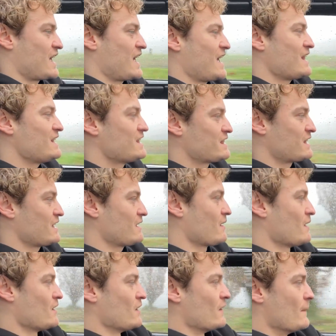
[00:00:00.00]
anything
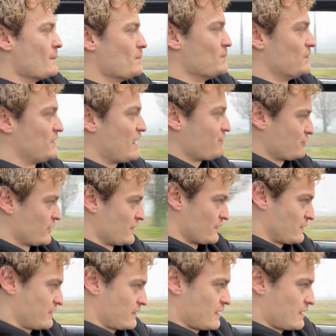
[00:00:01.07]
different?